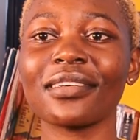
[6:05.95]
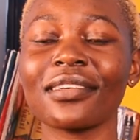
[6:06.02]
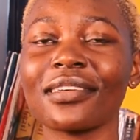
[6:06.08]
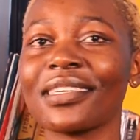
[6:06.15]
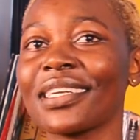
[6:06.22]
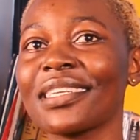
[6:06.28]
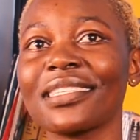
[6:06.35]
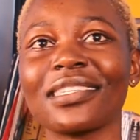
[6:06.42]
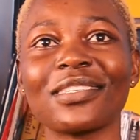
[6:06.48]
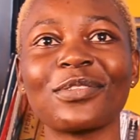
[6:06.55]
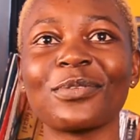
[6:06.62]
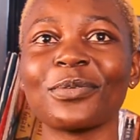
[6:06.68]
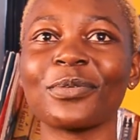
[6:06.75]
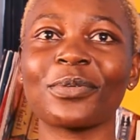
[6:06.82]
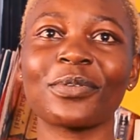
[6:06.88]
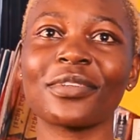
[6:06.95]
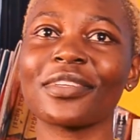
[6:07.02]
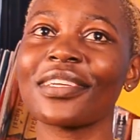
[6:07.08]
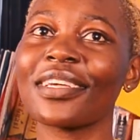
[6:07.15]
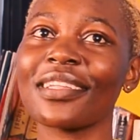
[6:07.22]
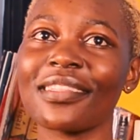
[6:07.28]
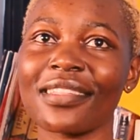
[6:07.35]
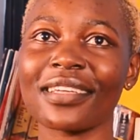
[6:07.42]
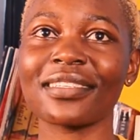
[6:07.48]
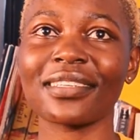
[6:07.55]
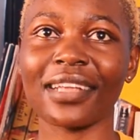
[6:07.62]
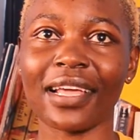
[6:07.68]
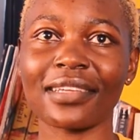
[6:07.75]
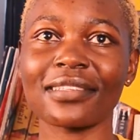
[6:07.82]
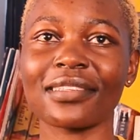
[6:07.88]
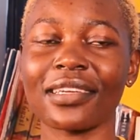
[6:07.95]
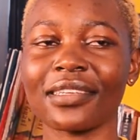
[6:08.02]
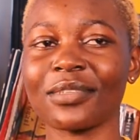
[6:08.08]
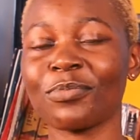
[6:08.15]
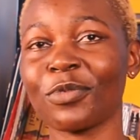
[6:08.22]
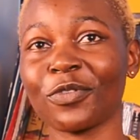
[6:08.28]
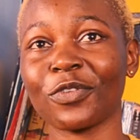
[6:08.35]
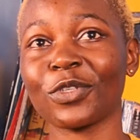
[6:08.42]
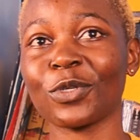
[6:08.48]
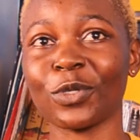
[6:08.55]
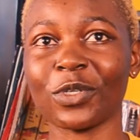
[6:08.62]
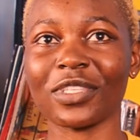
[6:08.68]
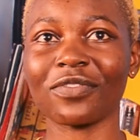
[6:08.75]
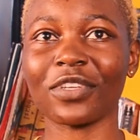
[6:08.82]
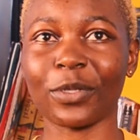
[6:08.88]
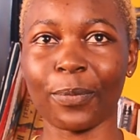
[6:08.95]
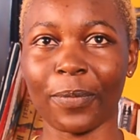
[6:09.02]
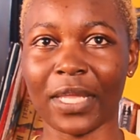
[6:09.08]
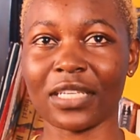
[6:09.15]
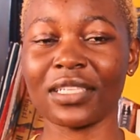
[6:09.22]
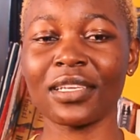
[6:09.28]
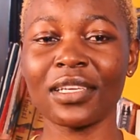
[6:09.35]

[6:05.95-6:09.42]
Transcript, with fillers: credited to that class and professional development